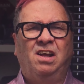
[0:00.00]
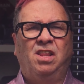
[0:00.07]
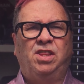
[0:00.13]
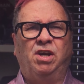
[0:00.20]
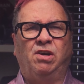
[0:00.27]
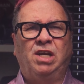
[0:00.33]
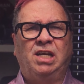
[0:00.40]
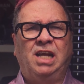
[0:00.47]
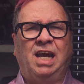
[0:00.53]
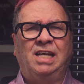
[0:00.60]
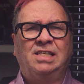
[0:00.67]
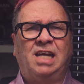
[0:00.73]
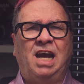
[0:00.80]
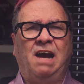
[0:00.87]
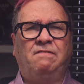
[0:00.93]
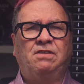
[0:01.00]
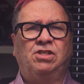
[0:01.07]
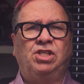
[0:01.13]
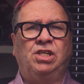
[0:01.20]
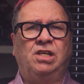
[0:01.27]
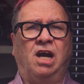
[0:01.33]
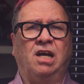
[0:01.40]
30 days after
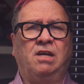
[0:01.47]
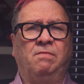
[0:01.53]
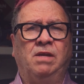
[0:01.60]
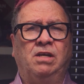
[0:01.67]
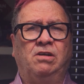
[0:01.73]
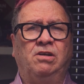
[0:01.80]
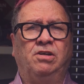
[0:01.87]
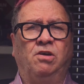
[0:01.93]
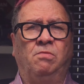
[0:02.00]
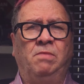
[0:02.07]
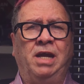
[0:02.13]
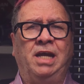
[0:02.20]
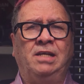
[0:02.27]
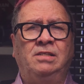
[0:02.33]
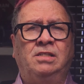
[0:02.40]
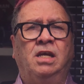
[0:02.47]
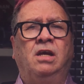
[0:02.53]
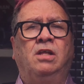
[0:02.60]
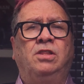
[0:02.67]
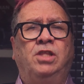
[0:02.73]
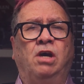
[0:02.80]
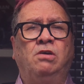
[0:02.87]
she documented her domains,
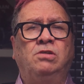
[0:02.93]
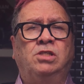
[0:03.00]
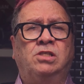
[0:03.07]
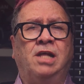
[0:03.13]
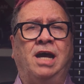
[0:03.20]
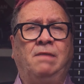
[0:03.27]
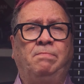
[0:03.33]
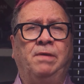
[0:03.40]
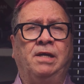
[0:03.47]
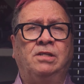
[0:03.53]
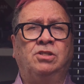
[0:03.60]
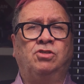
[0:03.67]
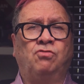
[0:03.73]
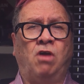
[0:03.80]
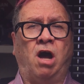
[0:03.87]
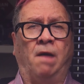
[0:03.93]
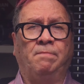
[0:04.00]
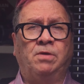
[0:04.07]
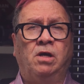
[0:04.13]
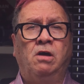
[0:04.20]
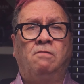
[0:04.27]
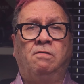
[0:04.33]
those Slack pings
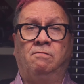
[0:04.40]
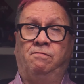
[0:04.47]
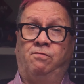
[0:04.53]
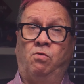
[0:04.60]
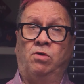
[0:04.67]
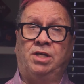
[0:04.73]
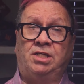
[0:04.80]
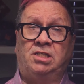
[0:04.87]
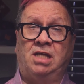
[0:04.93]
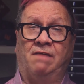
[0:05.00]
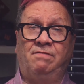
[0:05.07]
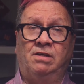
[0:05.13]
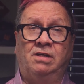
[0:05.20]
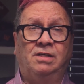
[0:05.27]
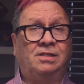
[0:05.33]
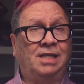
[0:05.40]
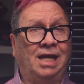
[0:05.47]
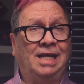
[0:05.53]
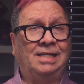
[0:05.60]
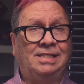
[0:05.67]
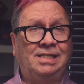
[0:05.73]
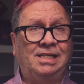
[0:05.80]
dropped from 47 to
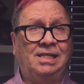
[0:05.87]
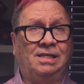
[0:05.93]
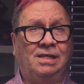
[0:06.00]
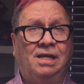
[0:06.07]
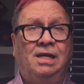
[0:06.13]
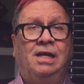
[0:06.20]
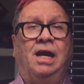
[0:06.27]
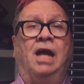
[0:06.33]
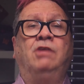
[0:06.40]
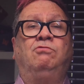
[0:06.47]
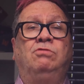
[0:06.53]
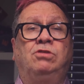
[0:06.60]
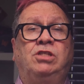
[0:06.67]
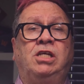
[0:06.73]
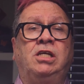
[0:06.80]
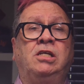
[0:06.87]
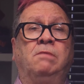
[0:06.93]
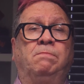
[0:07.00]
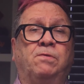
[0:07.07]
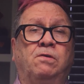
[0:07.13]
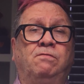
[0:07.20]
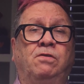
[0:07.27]
18, and routine
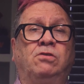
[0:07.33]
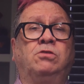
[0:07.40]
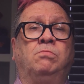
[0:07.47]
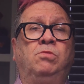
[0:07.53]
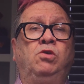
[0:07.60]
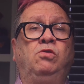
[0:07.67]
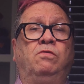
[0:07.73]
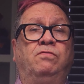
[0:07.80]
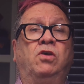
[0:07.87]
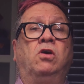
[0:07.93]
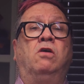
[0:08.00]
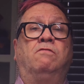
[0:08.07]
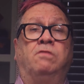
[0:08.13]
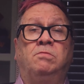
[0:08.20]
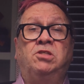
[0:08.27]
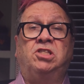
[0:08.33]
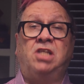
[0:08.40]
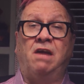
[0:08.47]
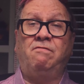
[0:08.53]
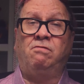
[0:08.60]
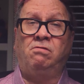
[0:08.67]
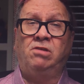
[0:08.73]
approvals moved from
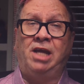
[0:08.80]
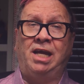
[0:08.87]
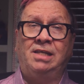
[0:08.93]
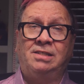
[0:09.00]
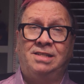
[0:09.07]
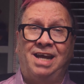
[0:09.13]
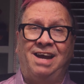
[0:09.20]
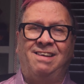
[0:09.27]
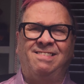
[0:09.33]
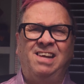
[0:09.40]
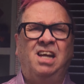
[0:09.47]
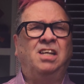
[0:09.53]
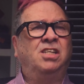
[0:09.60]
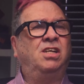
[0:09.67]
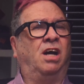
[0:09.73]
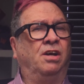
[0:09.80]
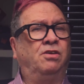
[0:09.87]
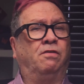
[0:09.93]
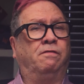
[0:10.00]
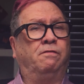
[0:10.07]
several days down to under